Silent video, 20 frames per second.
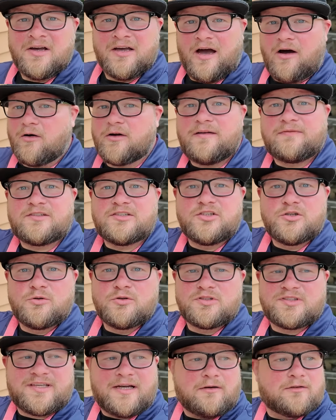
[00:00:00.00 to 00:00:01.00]
All you have to do
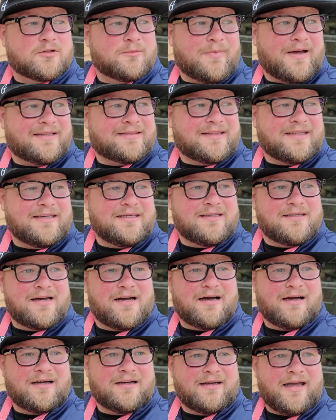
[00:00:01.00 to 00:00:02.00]
is tell them at the
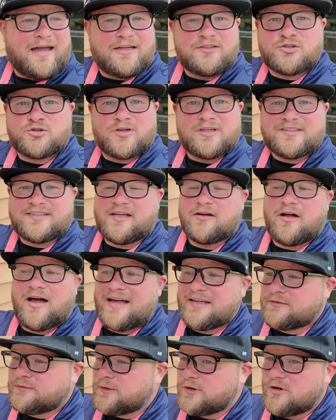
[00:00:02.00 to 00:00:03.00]
uh, entrance, they'll
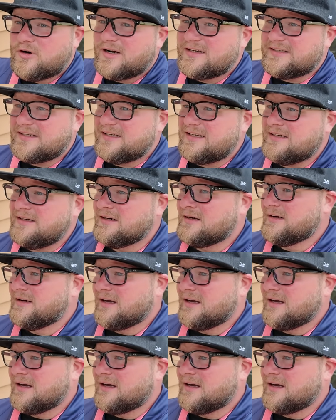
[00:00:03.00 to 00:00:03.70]
ask for your ID,